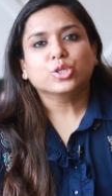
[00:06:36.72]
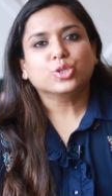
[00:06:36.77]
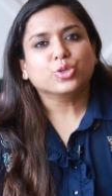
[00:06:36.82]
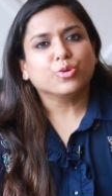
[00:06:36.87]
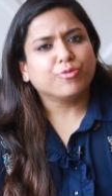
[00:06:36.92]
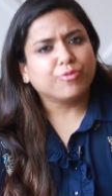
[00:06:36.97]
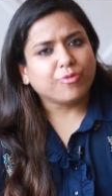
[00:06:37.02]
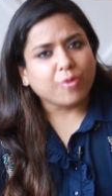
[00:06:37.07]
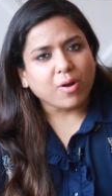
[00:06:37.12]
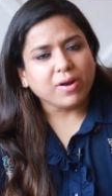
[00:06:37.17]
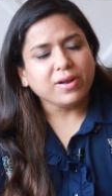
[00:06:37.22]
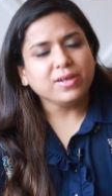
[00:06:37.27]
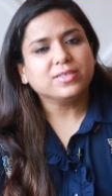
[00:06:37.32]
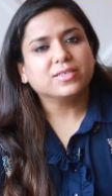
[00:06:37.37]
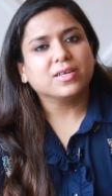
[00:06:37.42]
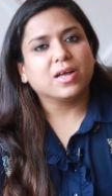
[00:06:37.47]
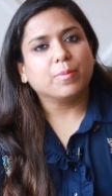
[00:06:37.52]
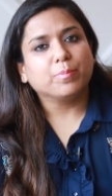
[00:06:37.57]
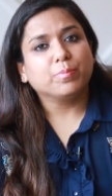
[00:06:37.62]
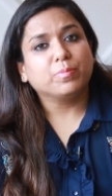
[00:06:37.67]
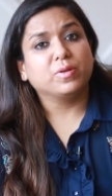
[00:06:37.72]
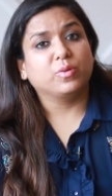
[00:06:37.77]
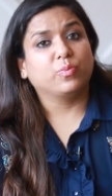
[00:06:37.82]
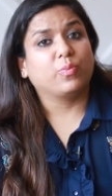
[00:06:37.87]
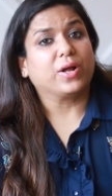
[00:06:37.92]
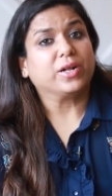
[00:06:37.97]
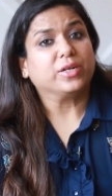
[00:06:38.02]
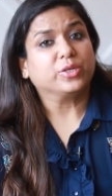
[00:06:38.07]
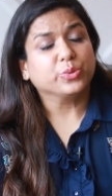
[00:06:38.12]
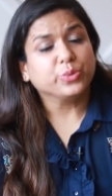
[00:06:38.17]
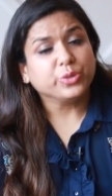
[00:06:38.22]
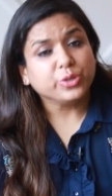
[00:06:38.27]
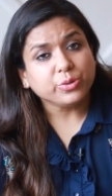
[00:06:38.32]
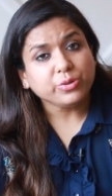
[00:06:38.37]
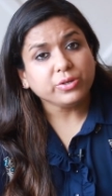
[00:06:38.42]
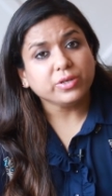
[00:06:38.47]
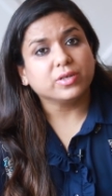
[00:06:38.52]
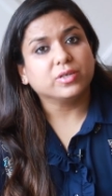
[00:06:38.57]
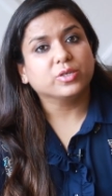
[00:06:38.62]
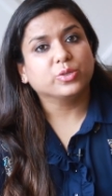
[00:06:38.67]
So for example, while
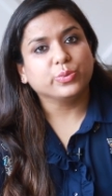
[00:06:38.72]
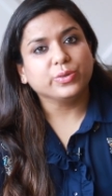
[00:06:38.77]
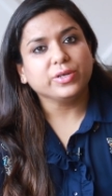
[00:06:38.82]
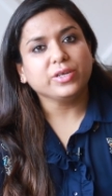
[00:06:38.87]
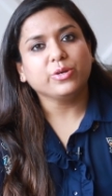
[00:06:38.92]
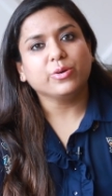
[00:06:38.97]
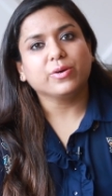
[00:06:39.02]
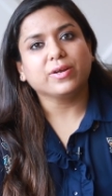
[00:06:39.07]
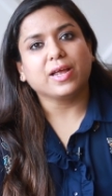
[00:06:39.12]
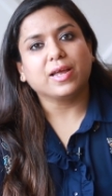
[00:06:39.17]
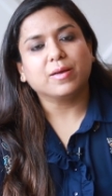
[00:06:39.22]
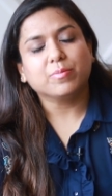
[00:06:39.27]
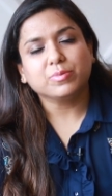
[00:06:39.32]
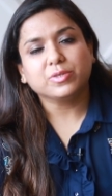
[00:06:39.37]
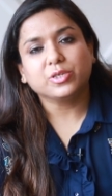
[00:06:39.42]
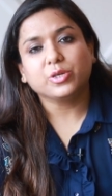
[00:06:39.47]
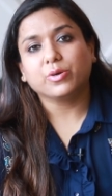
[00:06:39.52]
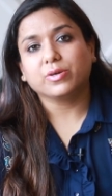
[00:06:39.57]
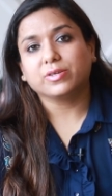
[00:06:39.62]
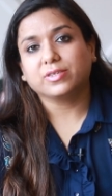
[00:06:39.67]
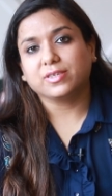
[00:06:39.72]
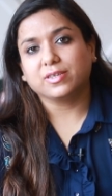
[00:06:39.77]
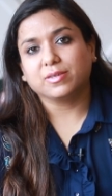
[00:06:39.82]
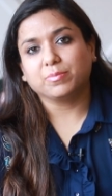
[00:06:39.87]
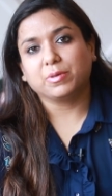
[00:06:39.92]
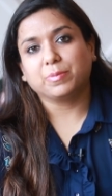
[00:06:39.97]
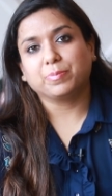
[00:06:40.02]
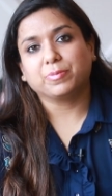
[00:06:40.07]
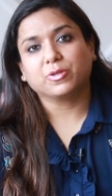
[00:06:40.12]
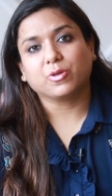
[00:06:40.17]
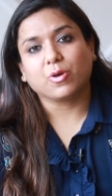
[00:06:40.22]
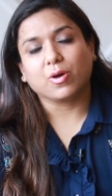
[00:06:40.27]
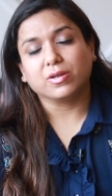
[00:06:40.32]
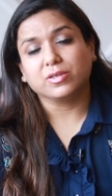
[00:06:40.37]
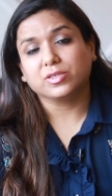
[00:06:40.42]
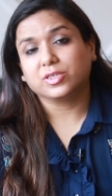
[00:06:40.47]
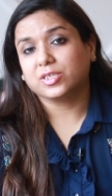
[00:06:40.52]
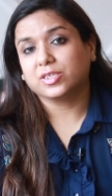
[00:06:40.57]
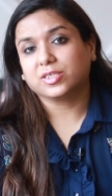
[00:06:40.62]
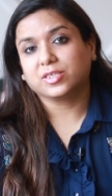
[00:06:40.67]
doing doing your M D or D N B
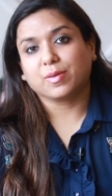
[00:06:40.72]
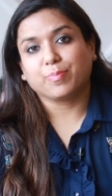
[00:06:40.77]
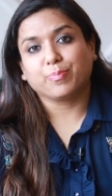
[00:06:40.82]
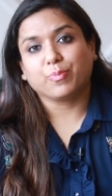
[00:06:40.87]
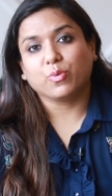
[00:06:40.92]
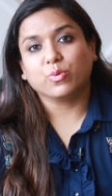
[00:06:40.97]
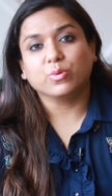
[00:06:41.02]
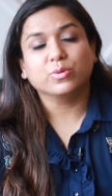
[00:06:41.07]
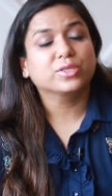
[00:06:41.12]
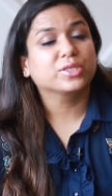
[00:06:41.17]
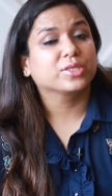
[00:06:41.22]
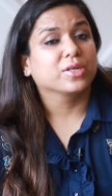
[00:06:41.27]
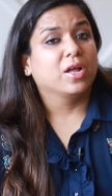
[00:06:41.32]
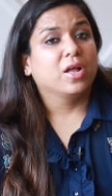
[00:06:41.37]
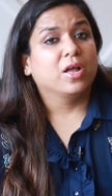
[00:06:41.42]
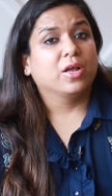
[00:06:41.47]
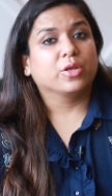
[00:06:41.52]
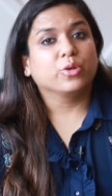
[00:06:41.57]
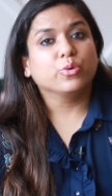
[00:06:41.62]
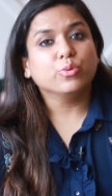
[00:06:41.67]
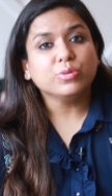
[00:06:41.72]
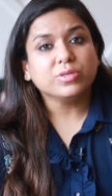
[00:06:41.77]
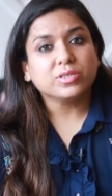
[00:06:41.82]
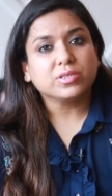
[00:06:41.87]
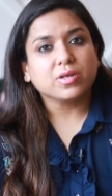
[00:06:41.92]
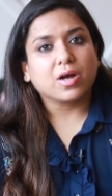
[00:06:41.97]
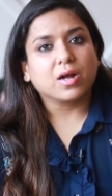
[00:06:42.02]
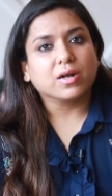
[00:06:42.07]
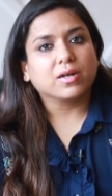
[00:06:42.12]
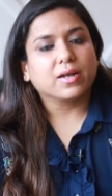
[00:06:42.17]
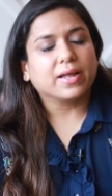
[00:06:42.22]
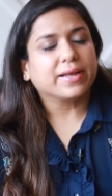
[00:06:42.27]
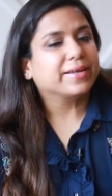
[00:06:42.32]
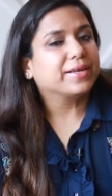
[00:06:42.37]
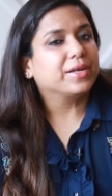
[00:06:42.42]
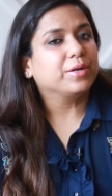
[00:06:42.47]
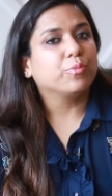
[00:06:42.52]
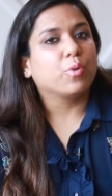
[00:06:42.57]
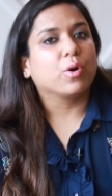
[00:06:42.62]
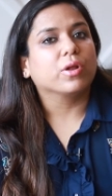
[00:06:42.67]
pathology, suppose you start
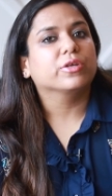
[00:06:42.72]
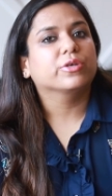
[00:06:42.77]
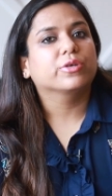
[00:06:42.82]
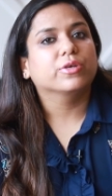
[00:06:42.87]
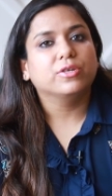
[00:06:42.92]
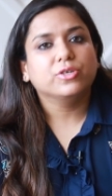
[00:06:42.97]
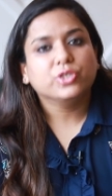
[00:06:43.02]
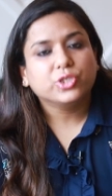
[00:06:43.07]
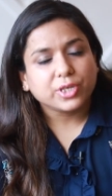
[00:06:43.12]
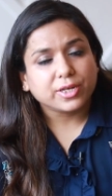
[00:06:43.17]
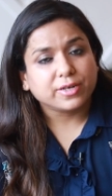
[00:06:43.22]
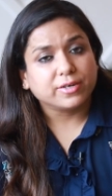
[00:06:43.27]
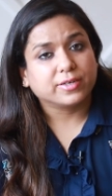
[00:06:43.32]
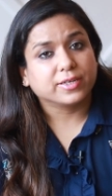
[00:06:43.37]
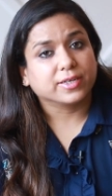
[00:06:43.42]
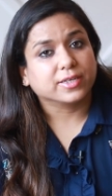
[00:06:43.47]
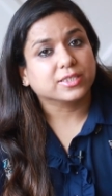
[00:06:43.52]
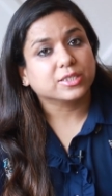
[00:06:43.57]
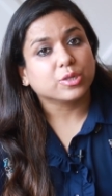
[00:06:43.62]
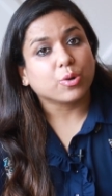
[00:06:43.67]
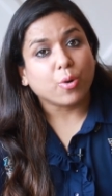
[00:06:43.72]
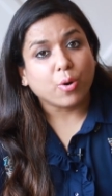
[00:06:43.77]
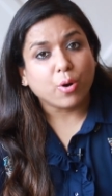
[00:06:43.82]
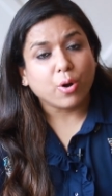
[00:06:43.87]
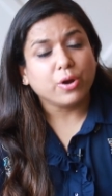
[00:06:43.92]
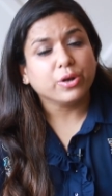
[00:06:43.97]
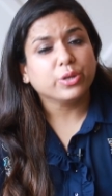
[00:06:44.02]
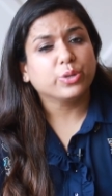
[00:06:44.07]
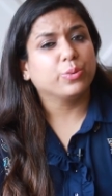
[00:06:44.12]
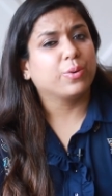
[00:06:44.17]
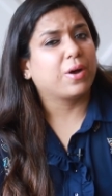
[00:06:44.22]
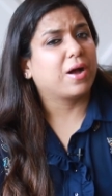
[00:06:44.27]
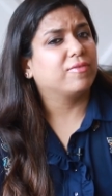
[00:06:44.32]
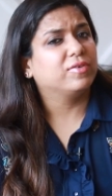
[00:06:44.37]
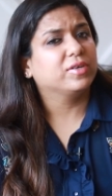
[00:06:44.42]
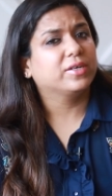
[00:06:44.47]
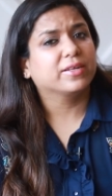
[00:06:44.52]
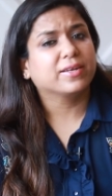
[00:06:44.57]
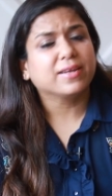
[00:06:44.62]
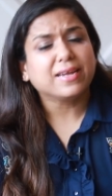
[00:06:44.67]
liking molecular genetics or you have
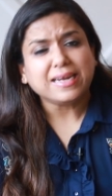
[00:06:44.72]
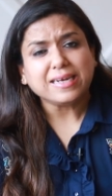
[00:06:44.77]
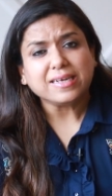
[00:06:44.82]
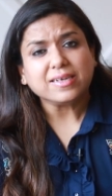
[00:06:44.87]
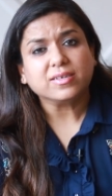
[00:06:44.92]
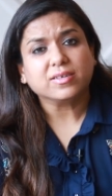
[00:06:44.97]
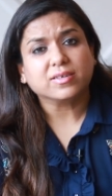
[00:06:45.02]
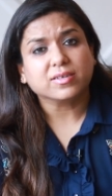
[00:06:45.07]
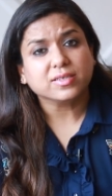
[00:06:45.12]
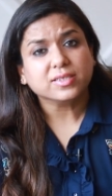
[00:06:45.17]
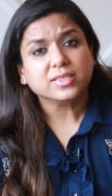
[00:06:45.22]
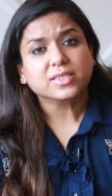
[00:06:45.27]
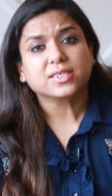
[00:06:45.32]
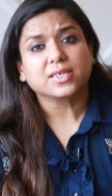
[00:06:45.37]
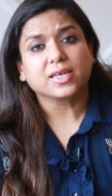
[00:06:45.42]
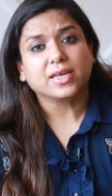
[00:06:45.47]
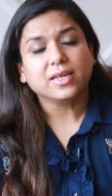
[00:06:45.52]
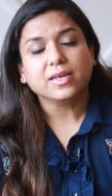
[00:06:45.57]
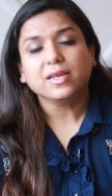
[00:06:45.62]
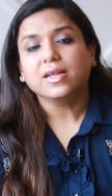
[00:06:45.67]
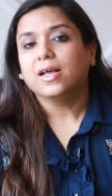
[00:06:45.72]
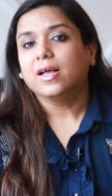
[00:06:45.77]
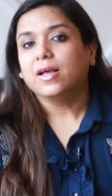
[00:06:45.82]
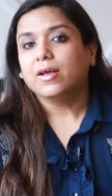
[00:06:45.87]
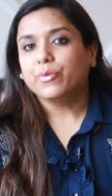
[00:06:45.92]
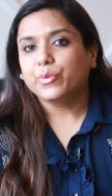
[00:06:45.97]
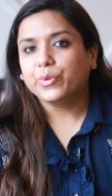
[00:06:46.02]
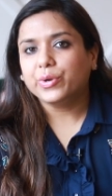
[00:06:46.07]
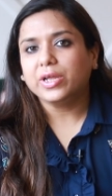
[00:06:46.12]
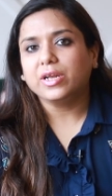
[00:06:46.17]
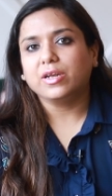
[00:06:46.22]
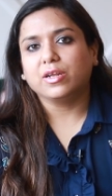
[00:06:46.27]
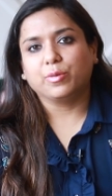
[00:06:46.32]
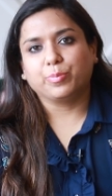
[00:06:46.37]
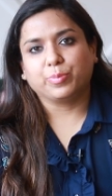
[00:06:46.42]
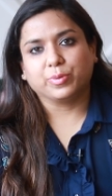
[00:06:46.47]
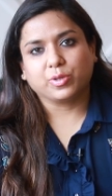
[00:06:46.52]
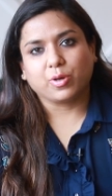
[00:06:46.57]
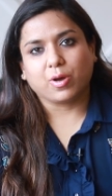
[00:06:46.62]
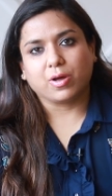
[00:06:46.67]
a great interest in renal
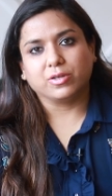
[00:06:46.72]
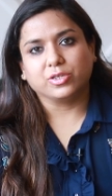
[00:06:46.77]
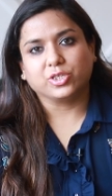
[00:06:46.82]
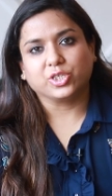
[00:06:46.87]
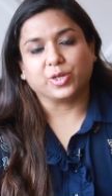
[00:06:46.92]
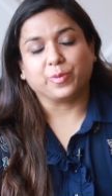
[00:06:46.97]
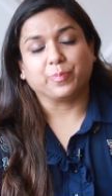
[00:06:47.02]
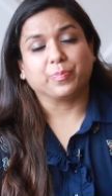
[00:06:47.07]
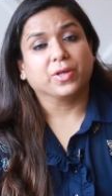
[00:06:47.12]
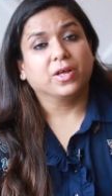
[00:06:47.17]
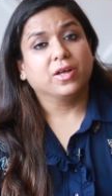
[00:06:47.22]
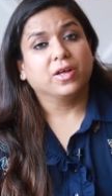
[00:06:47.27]
pathology,